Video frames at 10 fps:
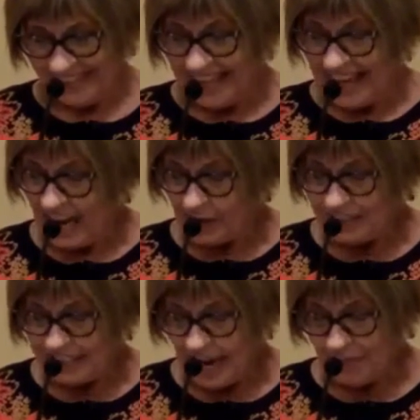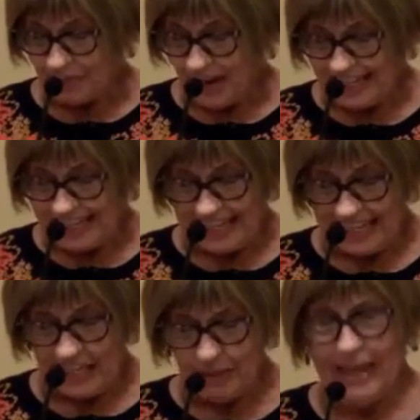I will stop writing
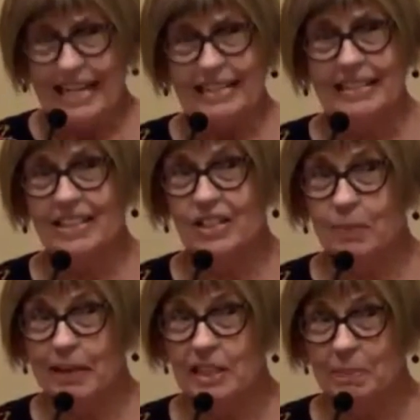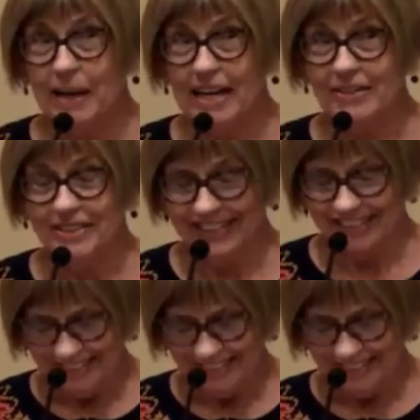emails to my spouse.